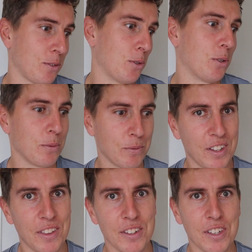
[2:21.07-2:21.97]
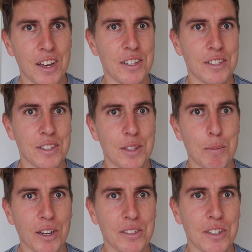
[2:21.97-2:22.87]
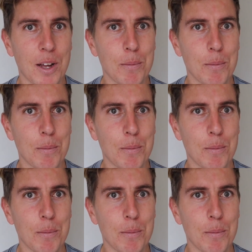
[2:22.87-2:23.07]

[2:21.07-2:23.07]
or in this case the bike set